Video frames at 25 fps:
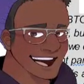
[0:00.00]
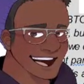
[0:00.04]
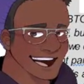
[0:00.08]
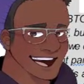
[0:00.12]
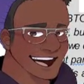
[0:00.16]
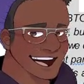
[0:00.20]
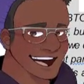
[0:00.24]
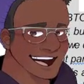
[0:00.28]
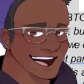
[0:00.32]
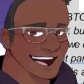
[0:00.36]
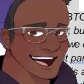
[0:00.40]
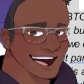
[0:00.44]
There
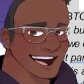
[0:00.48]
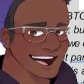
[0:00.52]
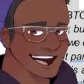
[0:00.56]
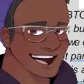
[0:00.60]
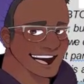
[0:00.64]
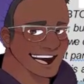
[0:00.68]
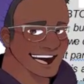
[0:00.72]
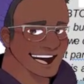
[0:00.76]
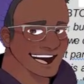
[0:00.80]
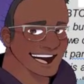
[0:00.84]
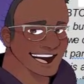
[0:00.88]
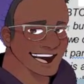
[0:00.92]
was an era
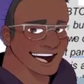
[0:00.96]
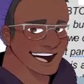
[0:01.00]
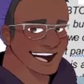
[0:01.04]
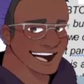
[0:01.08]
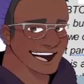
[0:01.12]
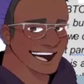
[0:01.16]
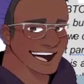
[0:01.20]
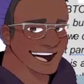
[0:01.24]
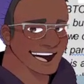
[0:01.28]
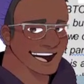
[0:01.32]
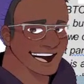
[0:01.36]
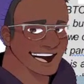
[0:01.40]
when
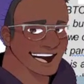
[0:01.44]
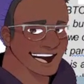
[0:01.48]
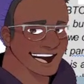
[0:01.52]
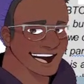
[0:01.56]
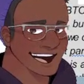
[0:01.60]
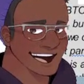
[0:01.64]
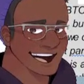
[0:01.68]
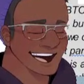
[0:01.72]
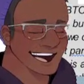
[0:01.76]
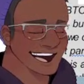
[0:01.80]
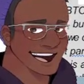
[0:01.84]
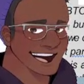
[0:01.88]
Google had
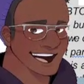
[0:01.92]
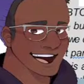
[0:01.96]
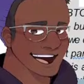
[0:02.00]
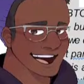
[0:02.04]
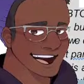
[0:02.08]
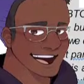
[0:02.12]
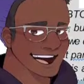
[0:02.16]
slides in the